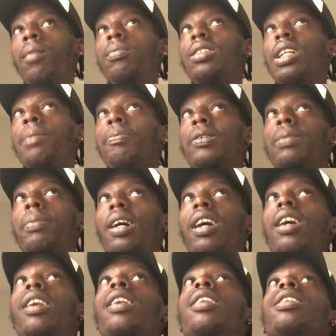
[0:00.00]
Simply
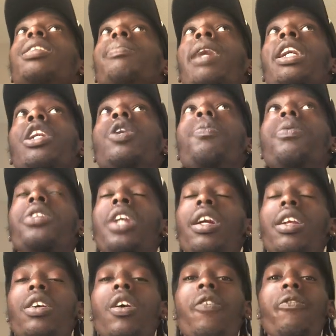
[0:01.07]
because by you
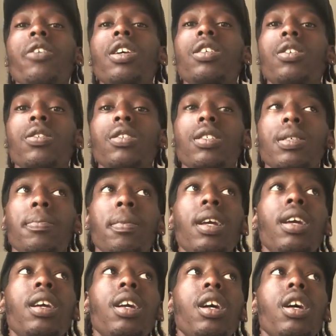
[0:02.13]
projecting your fears onto
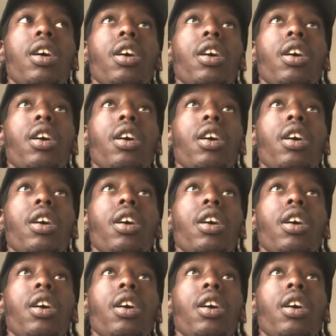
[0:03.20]
me,